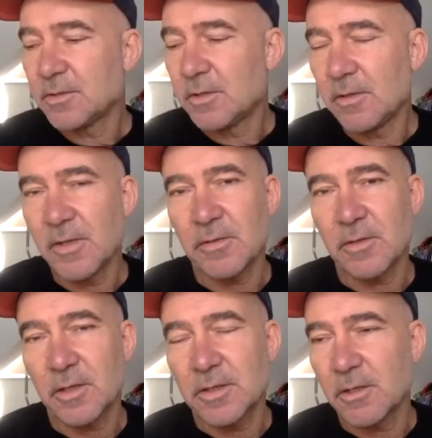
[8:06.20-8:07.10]

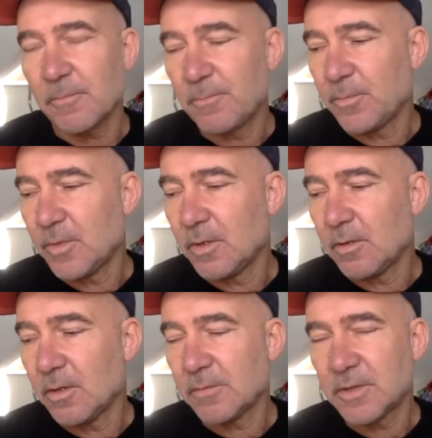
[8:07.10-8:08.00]

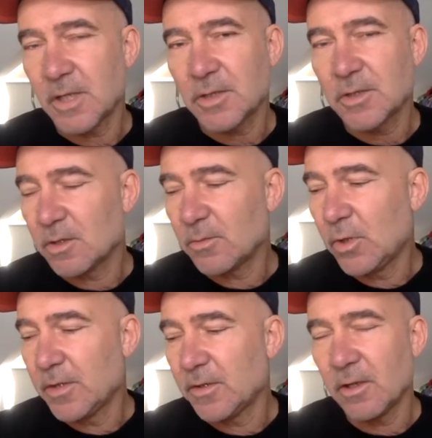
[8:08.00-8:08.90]
it touches on a
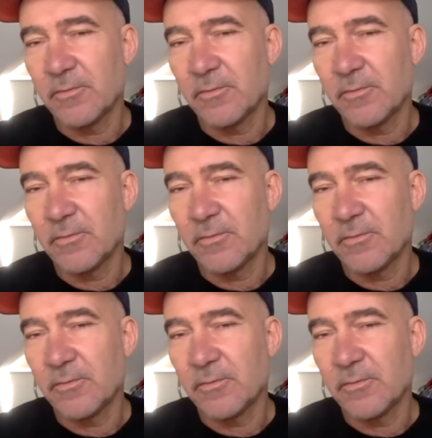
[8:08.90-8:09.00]
point that